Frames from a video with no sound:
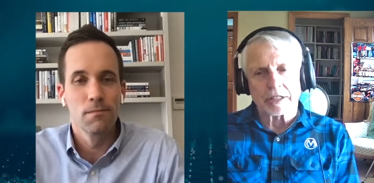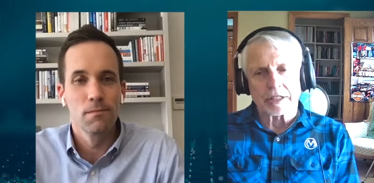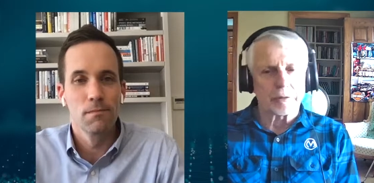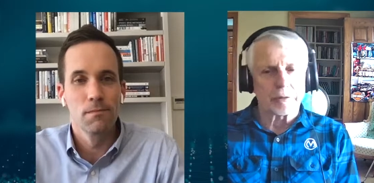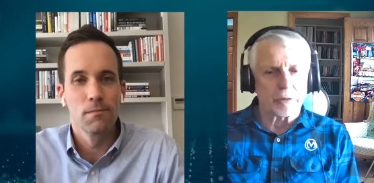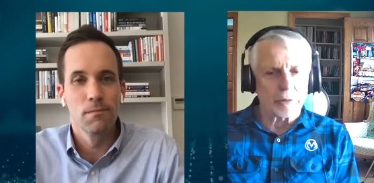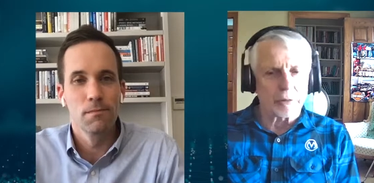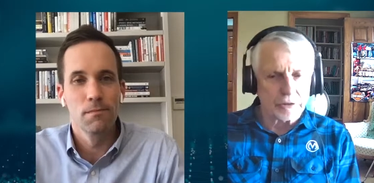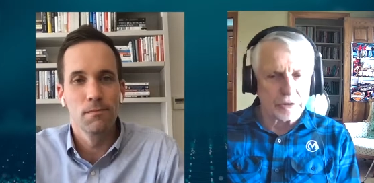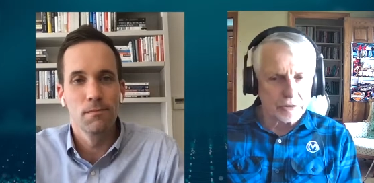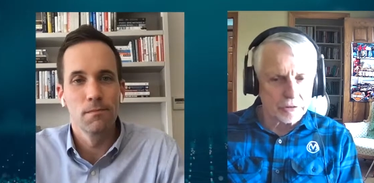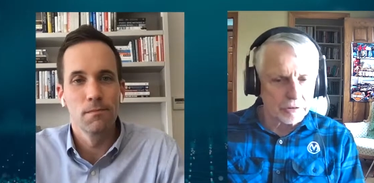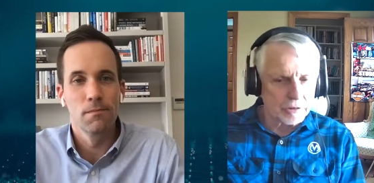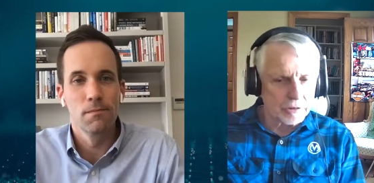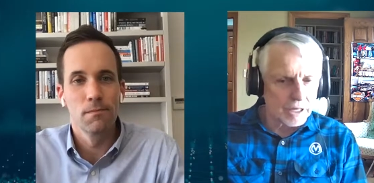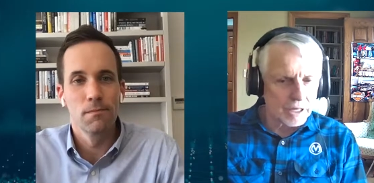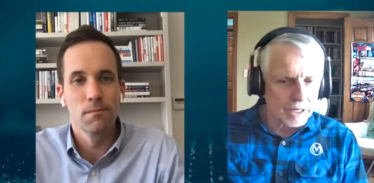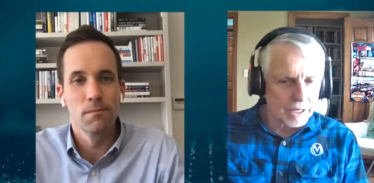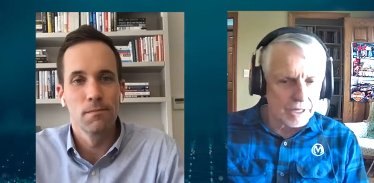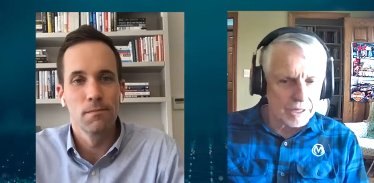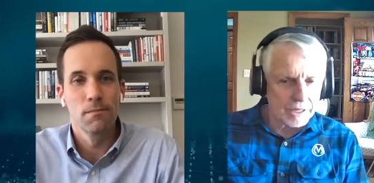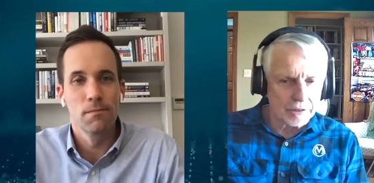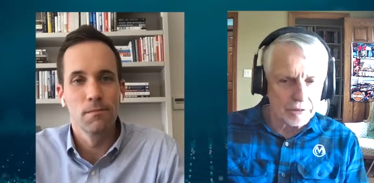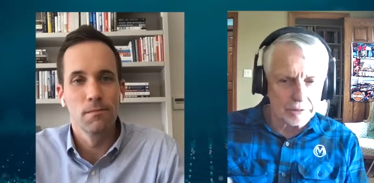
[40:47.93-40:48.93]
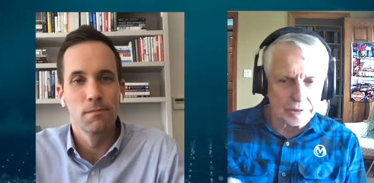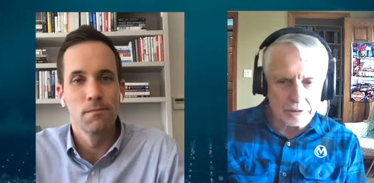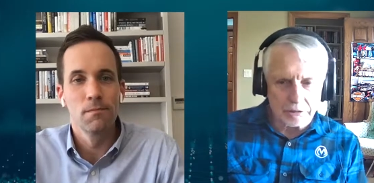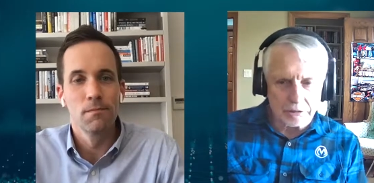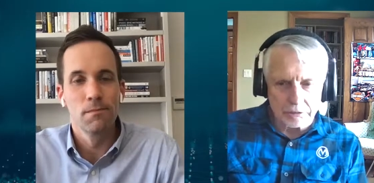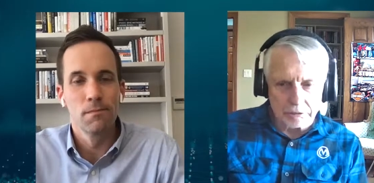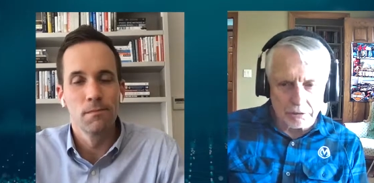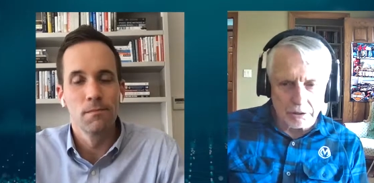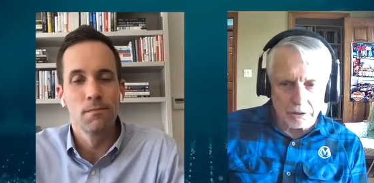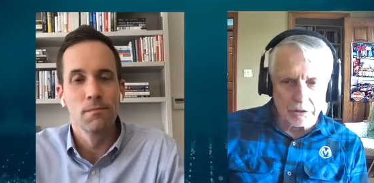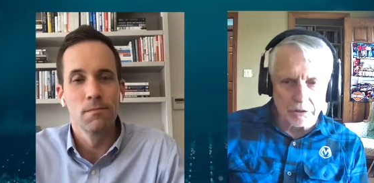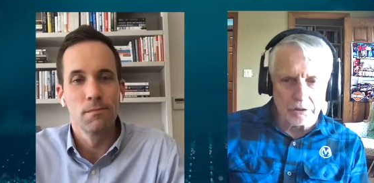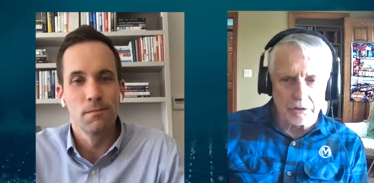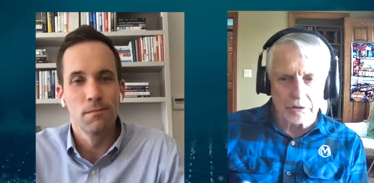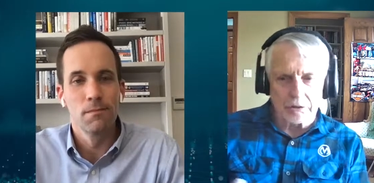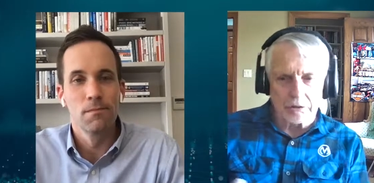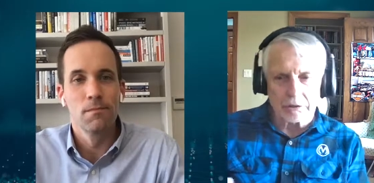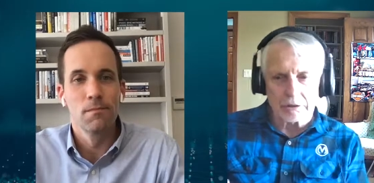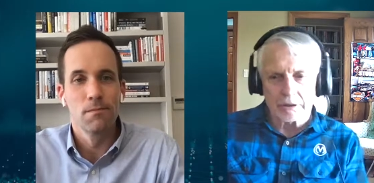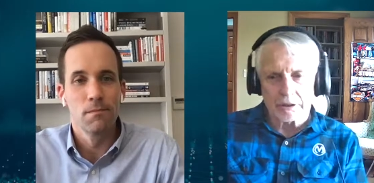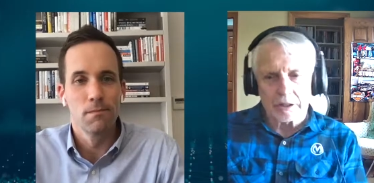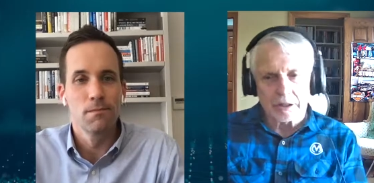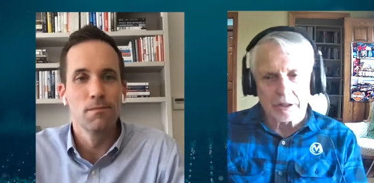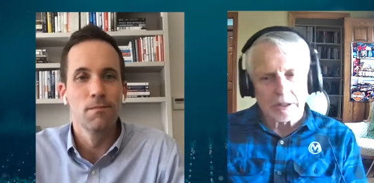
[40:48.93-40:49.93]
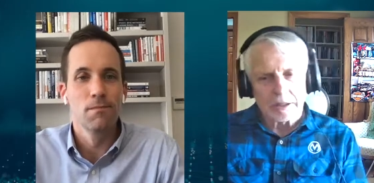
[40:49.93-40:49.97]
Speaker 1: Are we too high? Are we too low? Or,